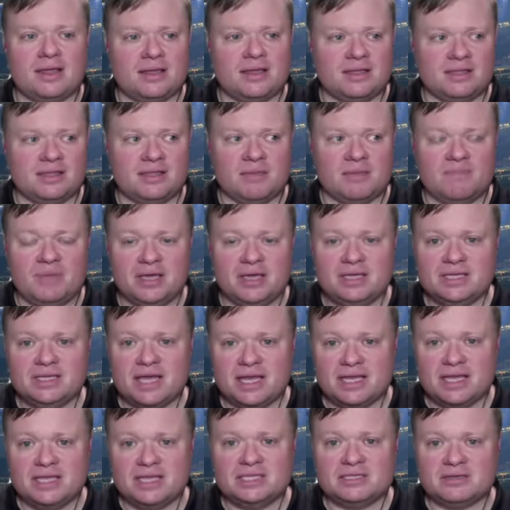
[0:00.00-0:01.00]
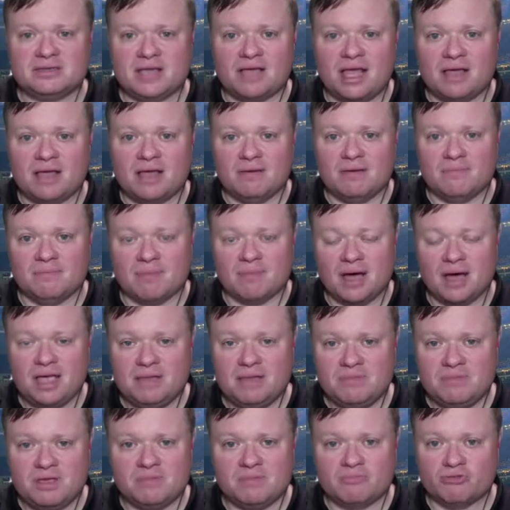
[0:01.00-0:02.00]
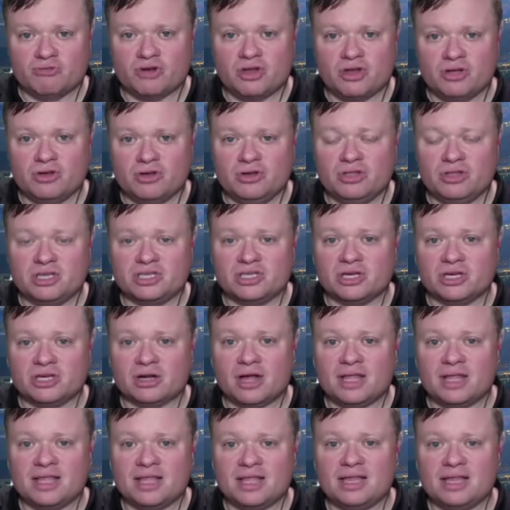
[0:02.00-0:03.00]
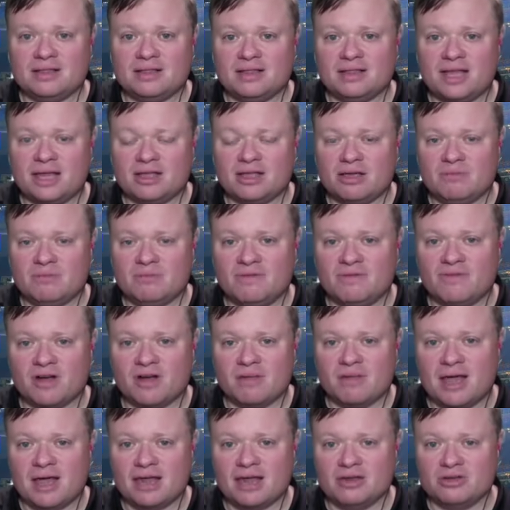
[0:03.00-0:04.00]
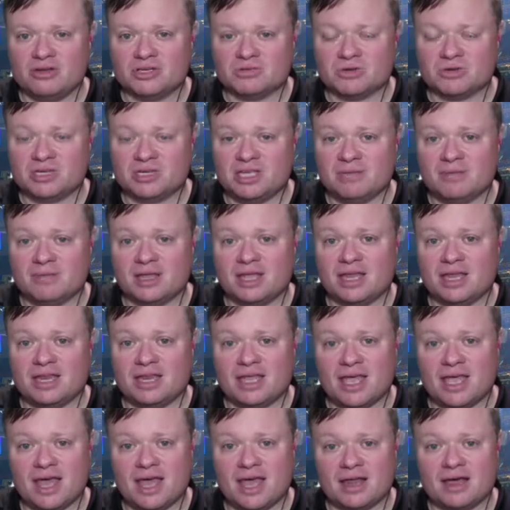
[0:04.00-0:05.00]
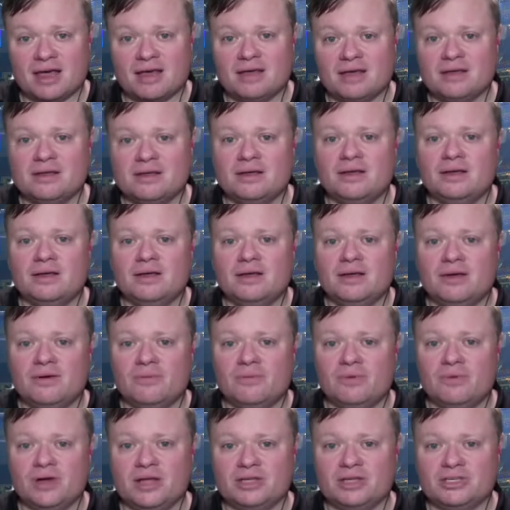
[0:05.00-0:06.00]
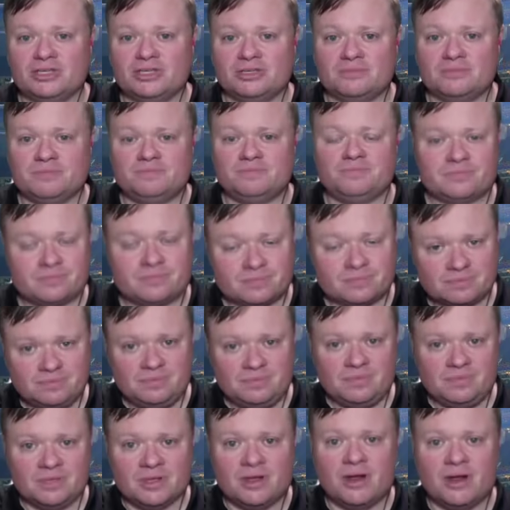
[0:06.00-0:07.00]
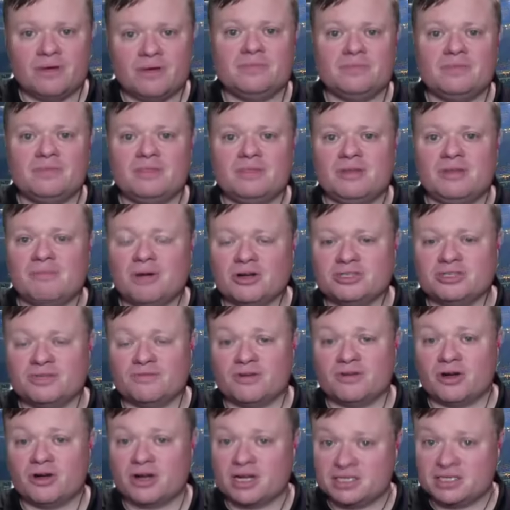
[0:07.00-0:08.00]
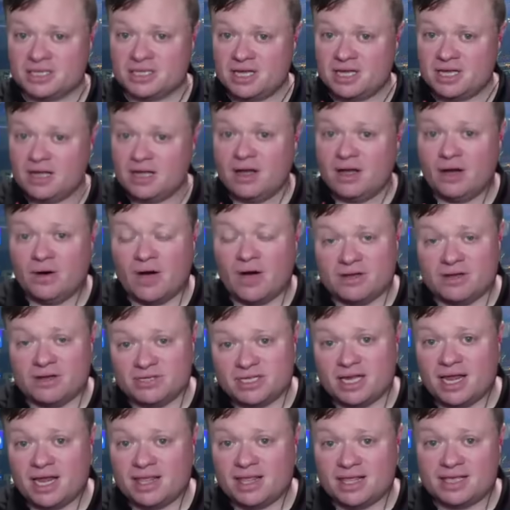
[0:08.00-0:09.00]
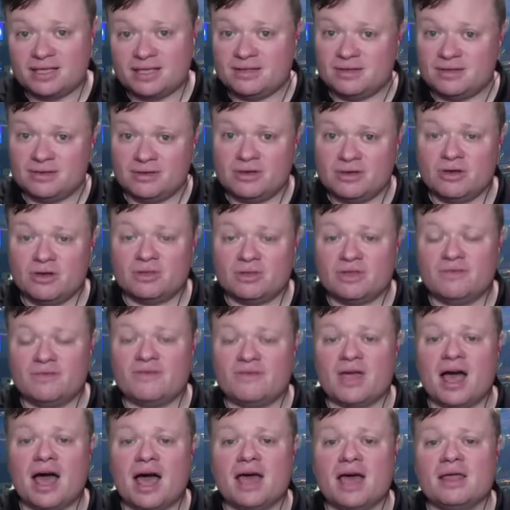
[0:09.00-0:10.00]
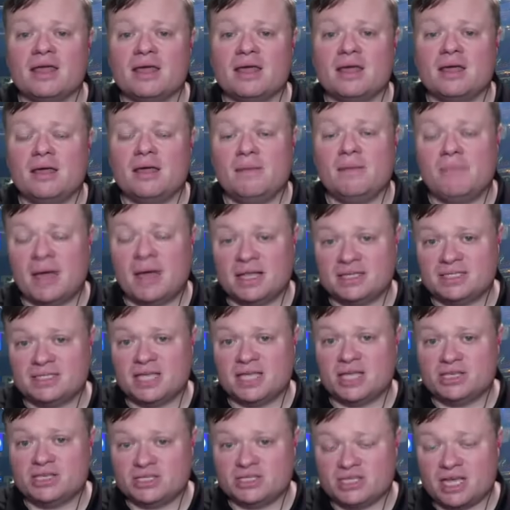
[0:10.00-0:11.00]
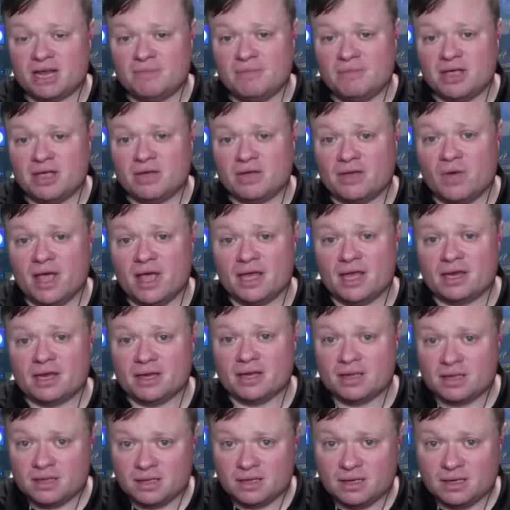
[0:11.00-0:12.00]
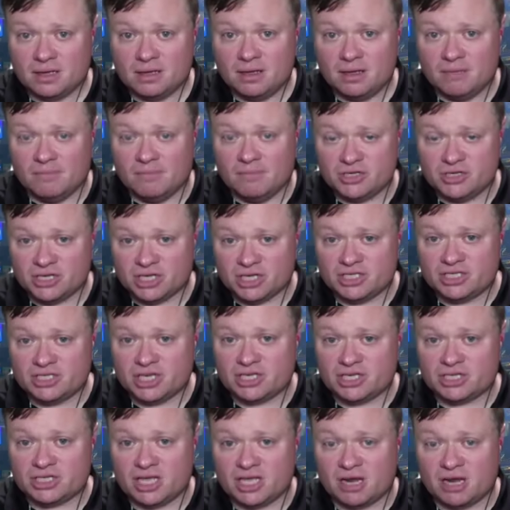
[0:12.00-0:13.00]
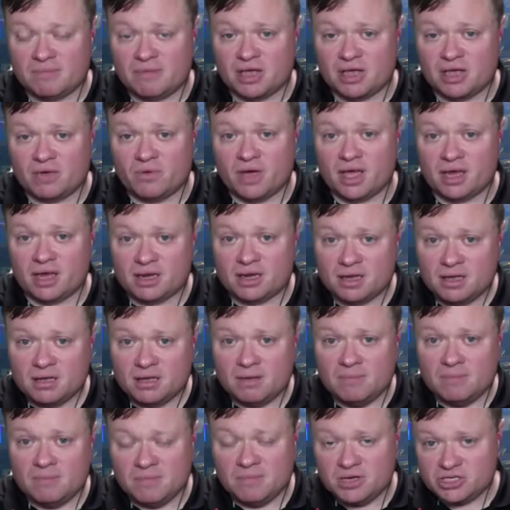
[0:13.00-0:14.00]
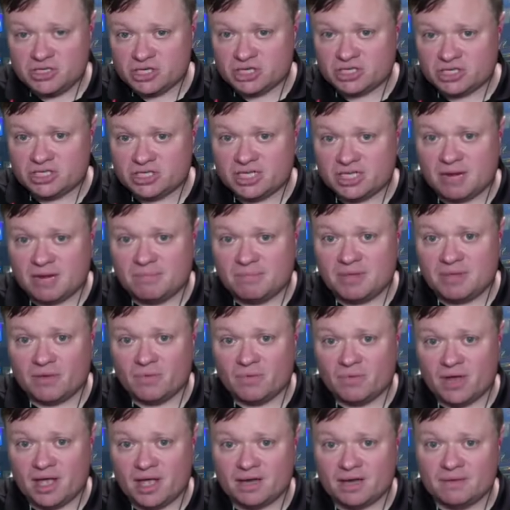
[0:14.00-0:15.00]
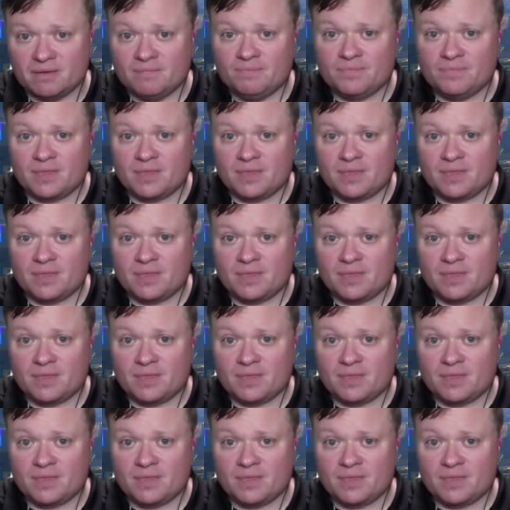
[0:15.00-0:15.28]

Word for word: The Big Ten East might be pretty good this year, and that that could be very bad news for a team like Indiana, which, you know, the margin for because Ohio State, I think you know what you've got. Penn State just had a big win. Michigan State just had a big win. Michigan just had a big win.